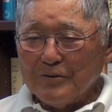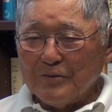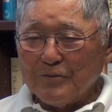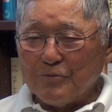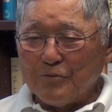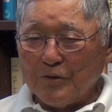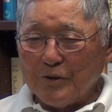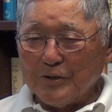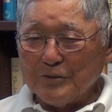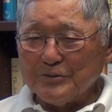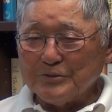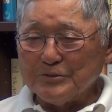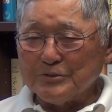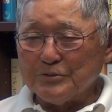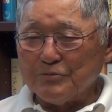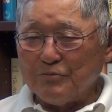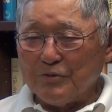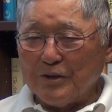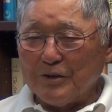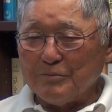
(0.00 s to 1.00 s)
friend's
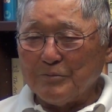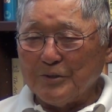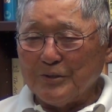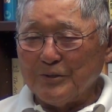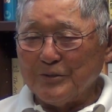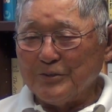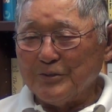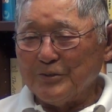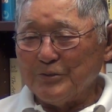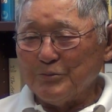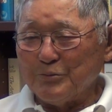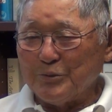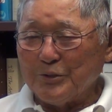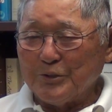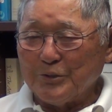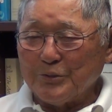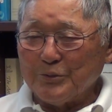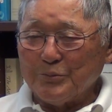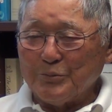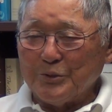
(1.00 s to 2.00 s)
family
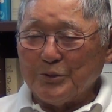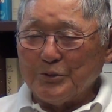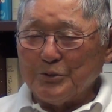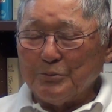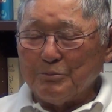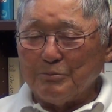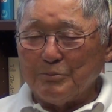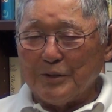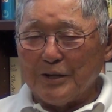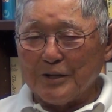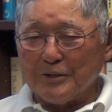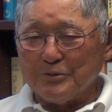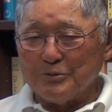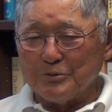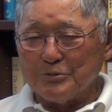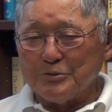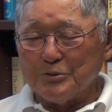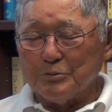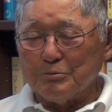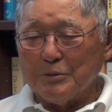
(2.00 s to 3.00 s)
went back to
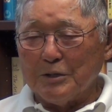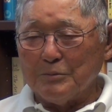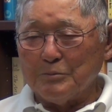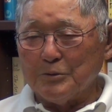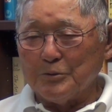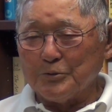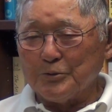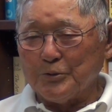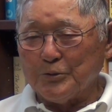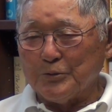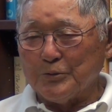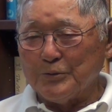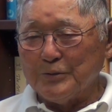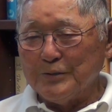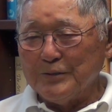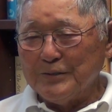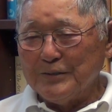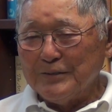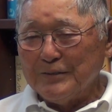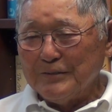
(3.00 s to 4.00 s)
Kumamoto,
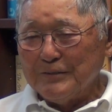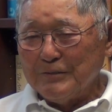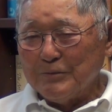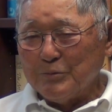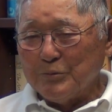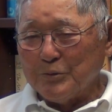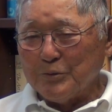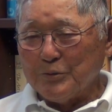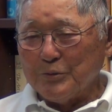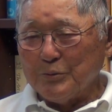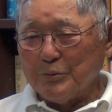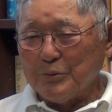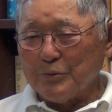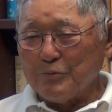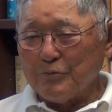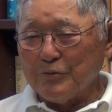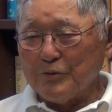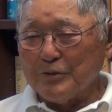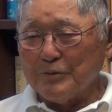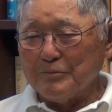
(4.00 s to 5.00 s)
where they were
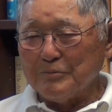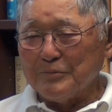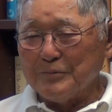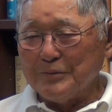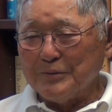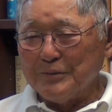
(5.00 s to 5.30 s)
from.